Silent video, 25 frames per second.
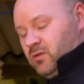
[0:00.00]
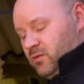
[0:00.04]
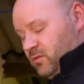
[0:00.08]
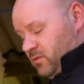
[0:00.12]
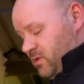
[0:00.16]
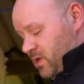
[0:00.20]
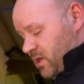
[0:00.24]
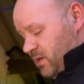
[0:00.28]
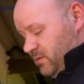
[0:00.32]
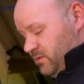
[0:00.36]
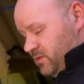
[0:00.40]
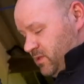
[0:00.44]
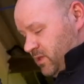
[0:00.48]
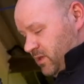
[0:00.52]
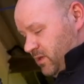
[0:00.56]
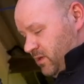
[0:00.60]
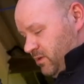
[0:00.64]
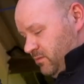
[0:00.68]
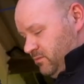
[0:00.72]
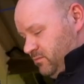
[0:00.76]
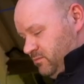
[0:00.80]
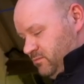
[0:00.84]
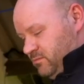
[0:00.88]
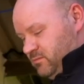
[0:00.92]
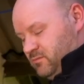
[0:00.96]
Right,
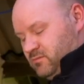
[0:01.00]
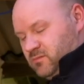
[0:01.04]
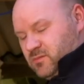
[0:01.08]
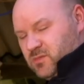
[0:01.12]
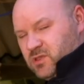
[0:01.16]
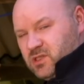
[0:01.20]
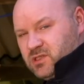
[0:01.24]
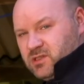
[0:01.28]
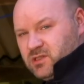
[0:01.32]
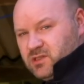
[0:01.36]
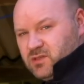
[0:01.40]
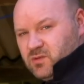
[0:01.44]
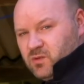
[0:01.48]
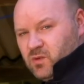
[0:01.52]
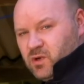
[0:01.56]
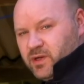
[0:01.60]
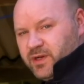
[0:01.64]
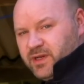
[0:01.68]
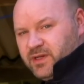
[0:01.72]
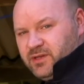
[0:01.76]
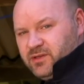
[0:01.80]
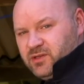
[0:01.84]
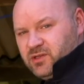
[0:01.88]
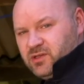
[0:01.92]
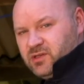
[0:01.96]
so this is the
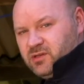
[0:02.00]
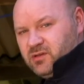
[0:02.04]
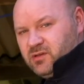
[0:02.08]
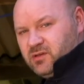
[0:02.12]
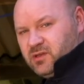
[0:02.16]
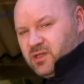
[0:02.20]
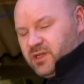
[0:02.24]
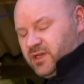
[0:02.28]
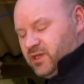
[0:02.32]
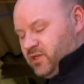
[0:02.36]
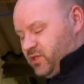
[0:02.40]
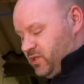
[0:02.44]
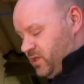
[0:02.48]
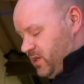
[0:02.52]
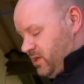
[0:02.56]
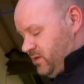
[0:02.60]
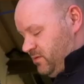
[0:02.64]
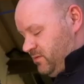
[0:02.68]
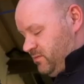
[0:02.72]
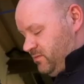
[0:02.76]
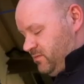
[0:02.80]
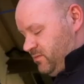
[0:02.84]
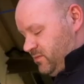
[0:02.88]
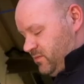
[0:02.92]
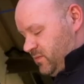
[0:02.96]
1-inch linisher,
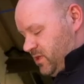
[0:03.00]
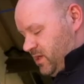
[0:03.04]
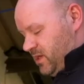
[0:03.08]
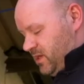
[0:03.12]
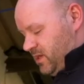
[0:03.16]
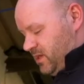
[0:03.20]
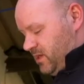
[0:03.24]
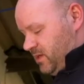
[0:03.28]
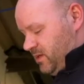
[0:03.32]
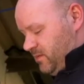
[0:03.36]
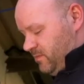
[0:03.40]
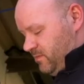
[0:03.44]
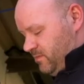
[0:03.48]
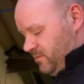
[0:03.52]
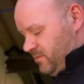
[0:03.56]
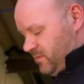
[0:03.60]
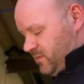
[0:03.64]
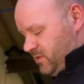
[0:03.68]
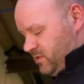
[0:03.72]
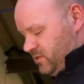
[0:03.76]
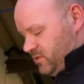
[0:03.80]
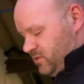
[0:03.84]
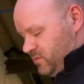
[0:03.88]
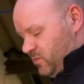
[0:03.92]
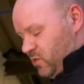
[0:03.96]

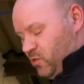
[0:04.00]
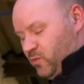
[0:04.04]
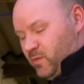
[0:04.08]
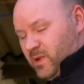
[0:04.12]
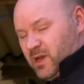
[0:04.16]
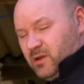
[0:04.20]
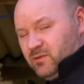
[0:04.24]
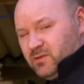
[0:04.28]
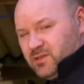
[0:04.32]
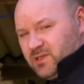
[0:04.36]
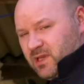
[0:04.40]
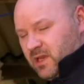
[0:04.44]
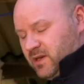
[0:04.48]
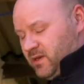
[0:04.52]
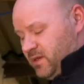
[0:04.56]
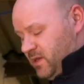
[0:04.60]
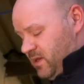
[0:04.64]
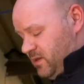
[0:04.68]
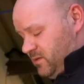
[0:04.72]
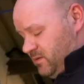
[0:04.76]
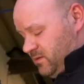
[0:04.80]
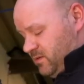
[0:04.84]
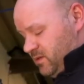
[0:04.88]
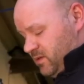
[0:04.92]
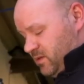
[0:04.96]
small belt
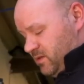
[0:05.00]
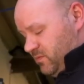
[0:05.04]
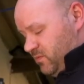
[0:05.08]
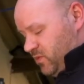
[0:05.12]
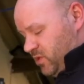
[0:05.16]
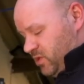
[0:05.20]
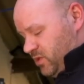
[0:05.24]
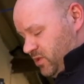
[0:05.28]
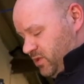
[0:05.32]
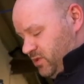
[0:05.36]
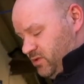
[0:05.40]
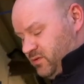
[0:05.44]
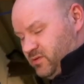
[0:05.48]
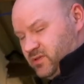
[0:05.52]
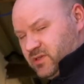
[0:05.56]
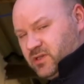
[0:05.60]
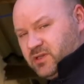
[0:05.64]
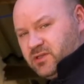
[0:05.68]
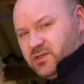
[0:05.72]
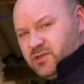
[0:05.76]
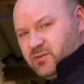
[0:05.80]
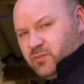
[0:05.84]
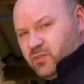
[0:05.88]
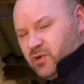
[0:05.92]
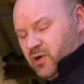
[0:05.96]
sander, and then we're going to use
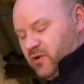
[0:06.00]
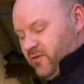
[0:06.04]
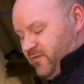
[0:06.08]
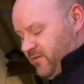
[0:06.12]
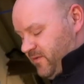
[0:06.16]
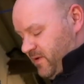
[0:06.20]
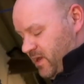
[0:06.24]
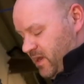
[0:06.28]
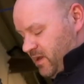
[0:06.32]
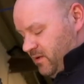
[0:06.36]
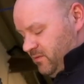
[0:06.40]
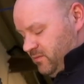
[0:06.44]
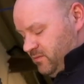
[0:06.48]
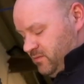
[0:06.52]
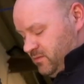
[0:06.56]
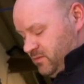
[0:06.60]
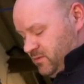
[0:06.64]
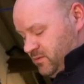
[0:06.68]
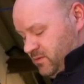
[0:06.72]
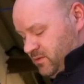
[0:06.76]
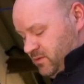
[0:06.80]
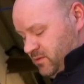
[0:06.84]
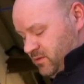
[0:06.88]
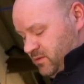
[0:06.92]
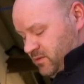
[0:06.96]
this to profile
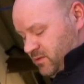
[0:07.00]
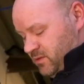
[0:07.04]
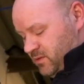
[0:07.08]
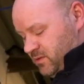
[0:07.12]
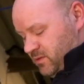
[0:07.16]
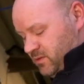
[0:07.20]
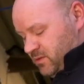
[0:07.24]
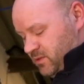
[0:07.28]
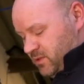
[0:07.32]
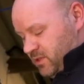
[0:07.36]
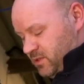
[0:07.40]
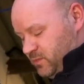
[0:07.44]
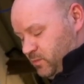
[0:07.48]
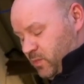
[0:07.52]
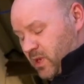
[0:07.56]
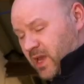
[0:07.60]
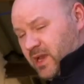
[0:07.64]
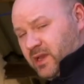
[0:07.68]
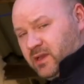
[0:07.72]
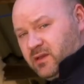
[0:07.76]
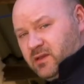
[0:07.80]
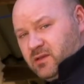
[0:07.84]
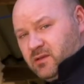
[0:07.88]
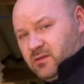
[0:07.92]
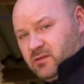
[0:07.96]
this
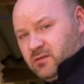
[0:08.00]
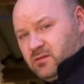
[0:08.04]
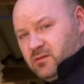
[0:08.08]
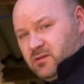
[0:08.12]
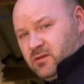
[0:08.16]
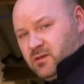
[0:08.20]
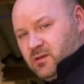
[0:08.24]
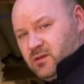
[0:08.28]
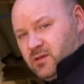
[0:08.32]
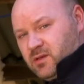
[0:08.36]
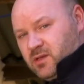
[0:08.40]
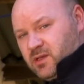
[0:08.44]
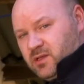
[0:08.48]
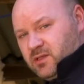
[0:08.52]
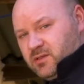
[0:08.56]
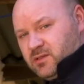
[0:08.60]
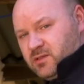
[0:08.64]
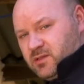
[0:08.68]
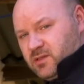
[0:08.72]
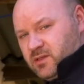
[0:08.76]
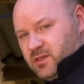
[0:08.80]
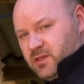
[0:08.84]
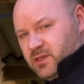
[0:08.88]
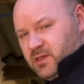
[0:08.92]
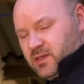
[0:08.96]
blank
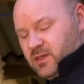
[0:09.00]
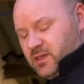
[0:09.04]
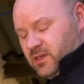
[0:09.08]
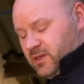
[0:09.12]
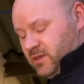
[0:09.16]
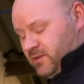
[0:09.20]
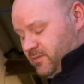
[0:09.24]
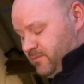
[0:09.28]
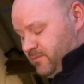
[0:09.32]
into the